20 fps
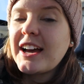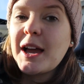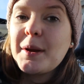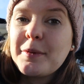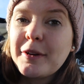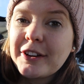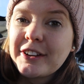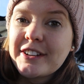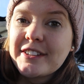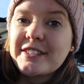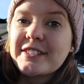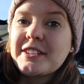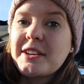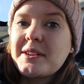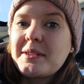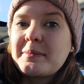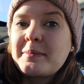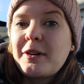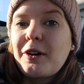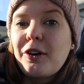I brought us
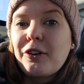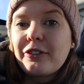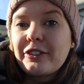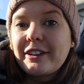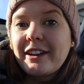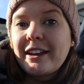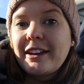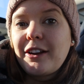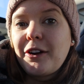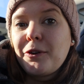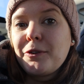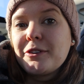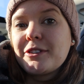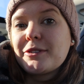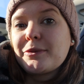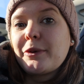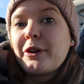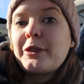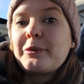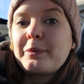some overnight
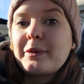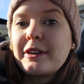oats with